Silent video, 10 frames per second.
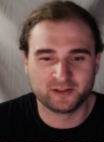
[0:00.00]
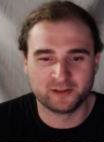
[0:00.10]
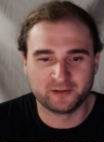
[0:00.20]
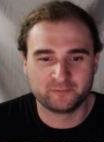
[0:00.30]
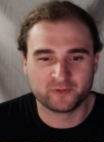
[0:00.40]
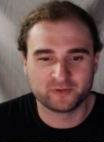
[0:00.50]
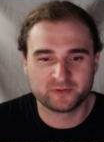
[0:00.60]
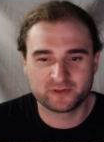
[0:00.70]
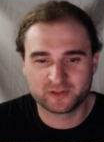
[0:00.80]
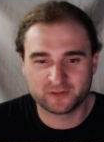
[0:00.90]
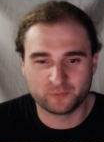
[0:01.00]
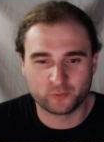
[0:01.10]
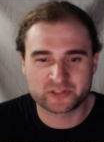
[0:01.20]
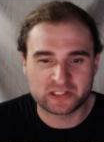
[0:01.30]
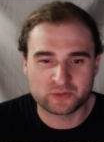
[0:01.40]
of
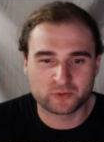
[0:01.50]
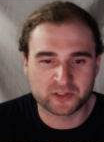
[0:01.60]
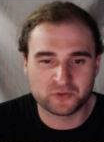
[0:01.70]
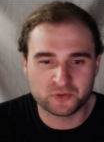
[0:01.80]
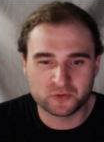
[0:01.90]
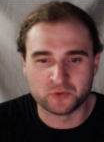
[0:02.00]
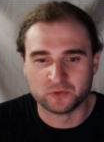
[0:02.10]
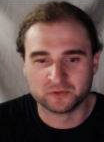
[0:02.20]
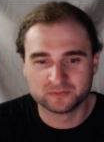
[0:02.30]
what's he going to do?